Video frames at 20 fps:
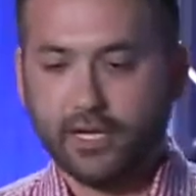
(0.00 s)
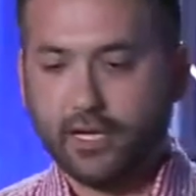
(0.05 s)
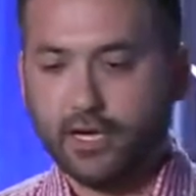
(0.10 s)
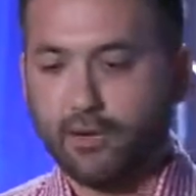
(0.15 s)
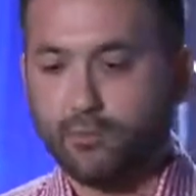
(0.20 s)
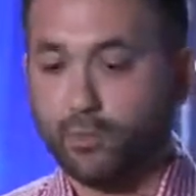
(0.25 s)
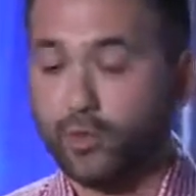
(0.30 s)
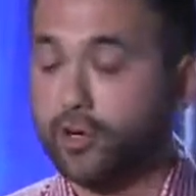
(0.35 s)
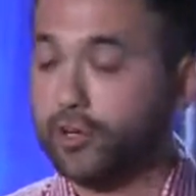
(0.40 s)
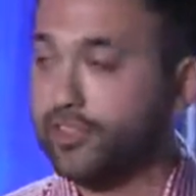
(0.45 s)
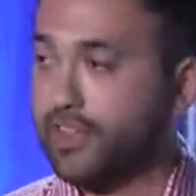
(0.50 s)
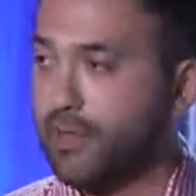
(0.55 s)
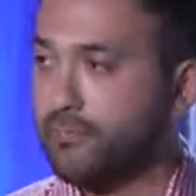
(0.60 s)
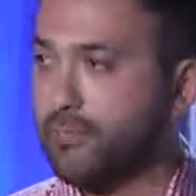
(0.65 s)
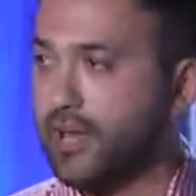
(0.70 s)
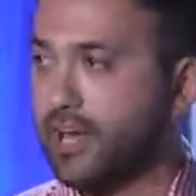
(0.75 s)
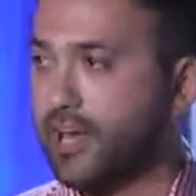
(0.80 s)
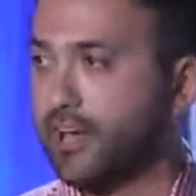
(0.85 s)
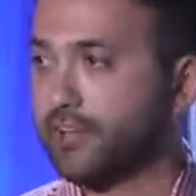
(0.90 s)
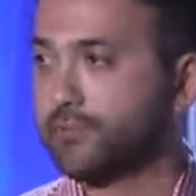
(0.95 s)
work that
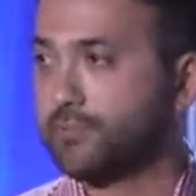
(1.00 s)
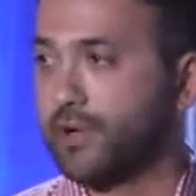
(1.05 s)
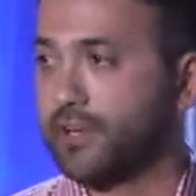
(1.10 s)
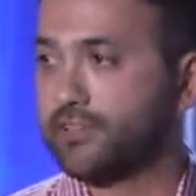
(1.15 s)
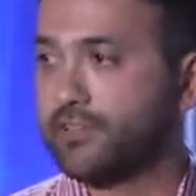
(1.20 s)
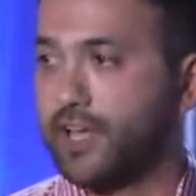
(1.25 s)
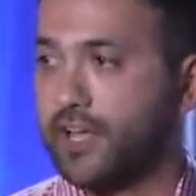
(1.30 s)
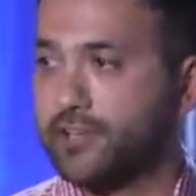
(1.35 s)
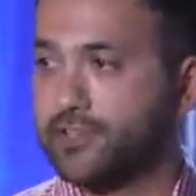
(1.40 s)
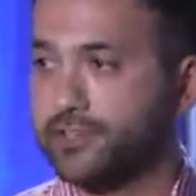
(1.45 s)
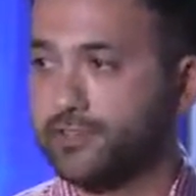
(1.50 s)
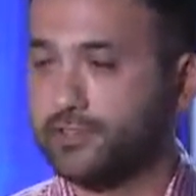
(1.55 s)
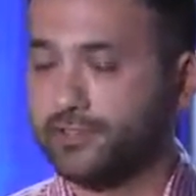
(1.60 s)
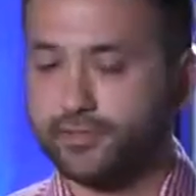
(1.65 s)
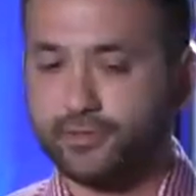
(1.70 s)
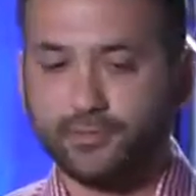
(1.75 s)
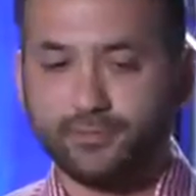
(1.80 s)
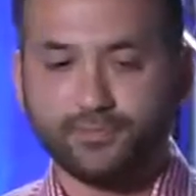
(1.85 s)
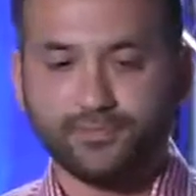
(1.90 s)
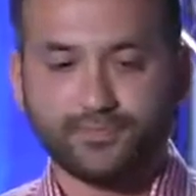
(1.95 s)
met expectations.
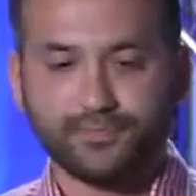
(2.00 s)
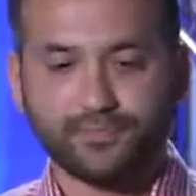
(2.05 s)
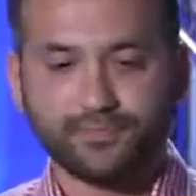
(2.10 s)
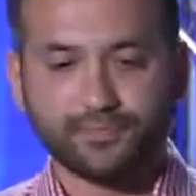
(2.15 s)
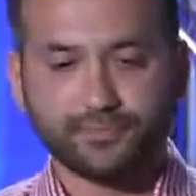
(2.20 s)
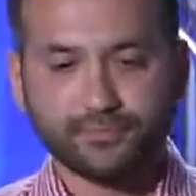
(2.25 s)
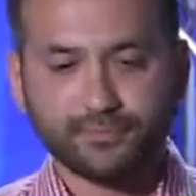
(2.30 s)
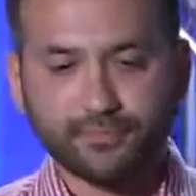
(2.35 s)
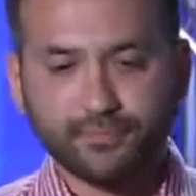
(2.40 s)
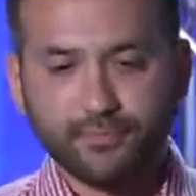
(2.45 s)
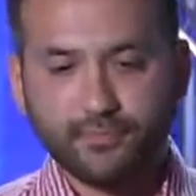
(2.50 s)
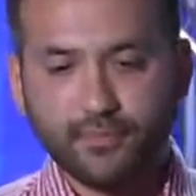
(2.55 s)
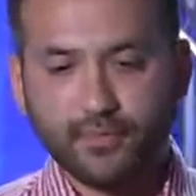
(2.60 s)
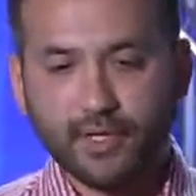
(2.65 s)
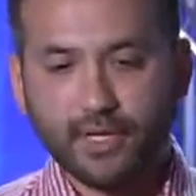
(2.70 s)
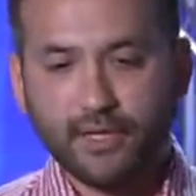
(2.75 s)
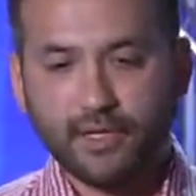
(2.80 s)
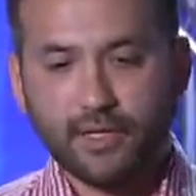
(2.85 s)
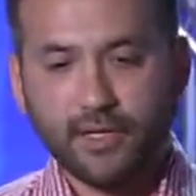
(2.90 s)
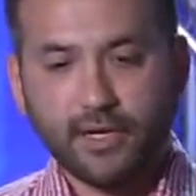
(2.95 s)

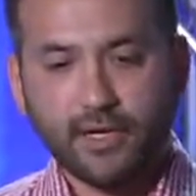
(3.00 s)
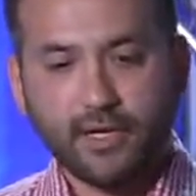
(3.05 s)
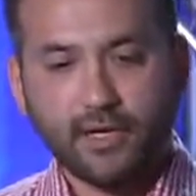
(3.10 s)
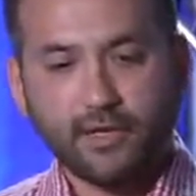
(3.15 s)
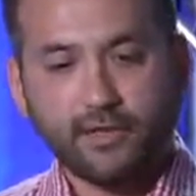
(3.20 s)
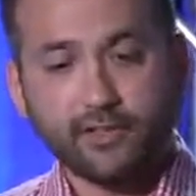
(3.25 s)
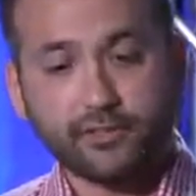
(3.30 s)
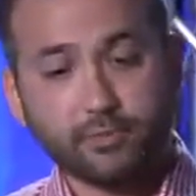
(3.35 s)
This